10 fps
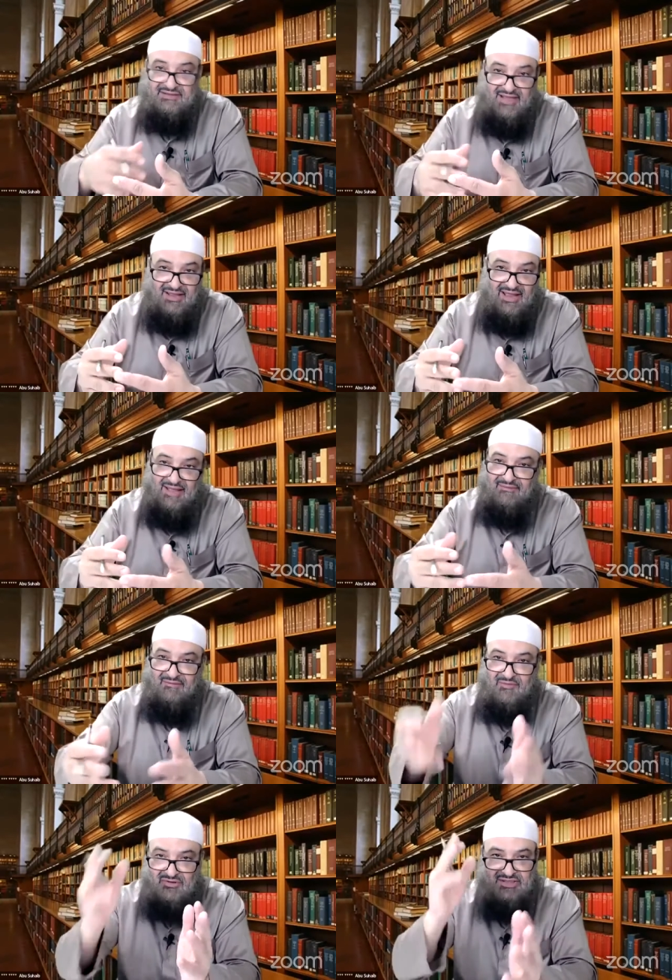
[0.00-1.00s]
that ah, I,
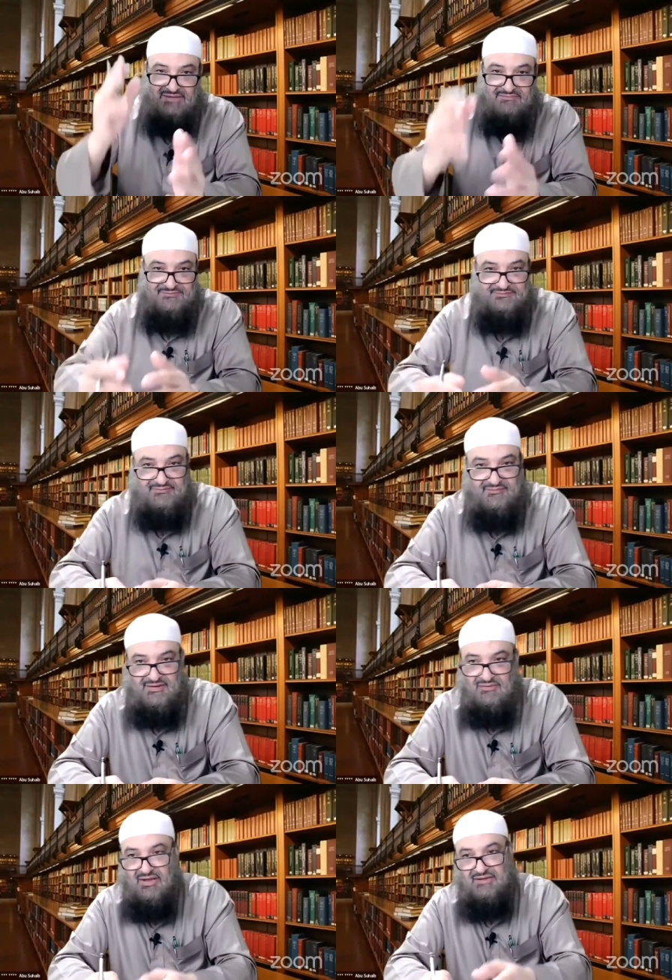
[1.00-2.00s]
am a Muslim,
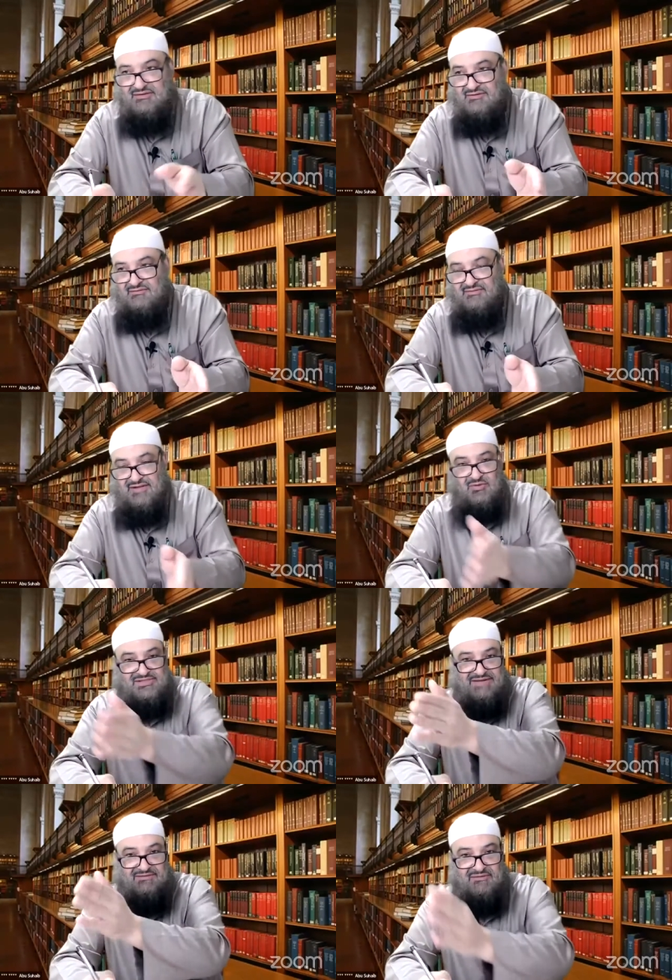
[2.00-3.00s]
and to, that will
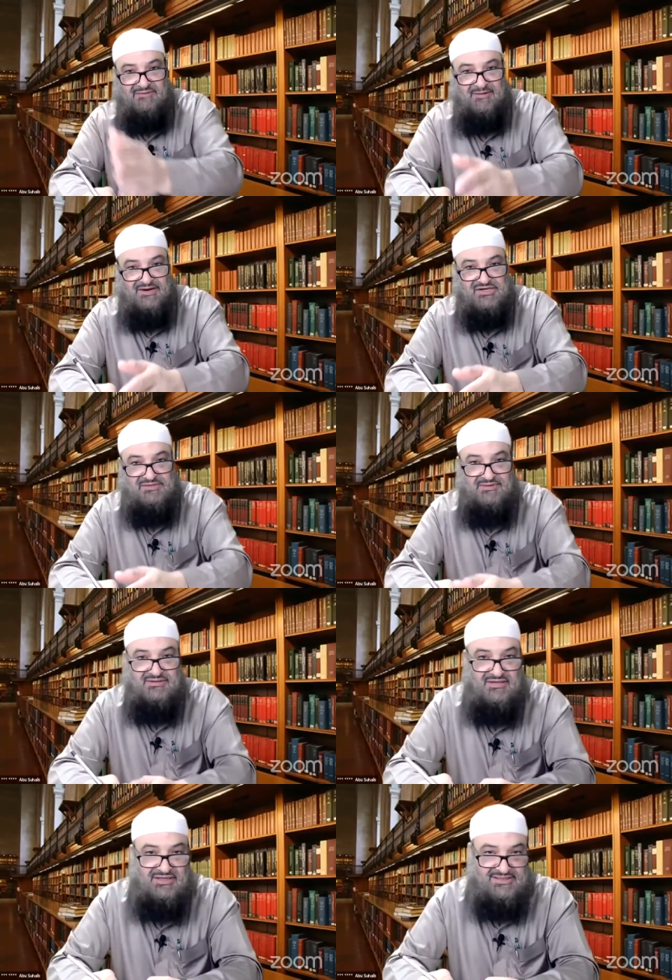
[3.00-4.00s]
save him from the punishment,
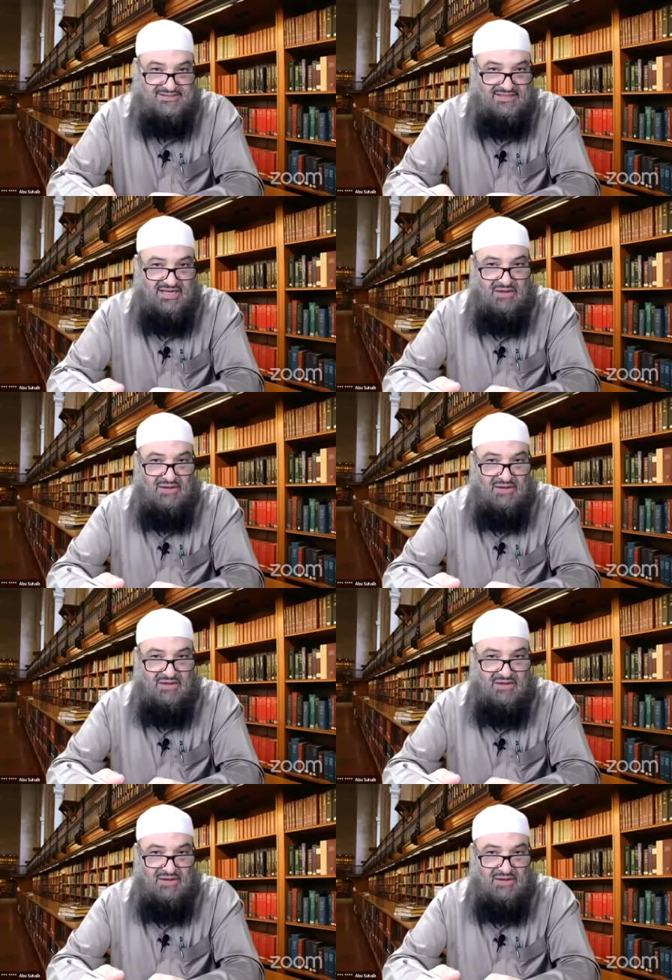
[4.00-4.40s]
Yes.